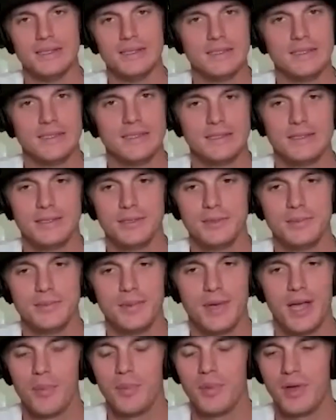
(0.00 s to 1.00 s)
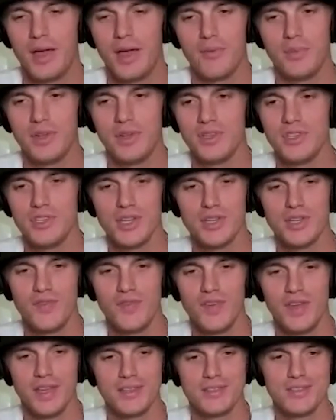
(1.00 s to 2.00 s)
um, I'm, I've been a Judds
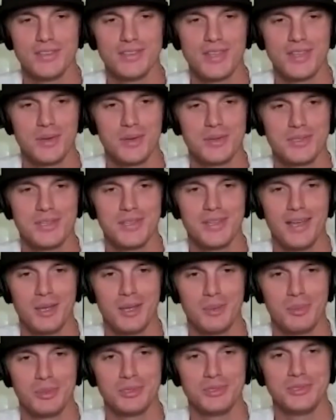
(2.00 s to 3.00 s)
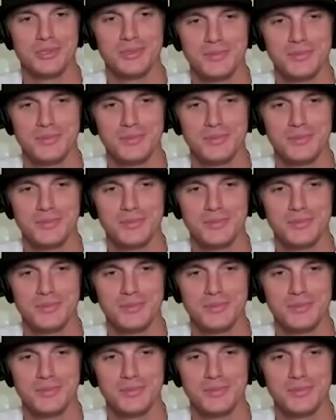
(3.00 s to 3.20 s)
fan since I was in diapers.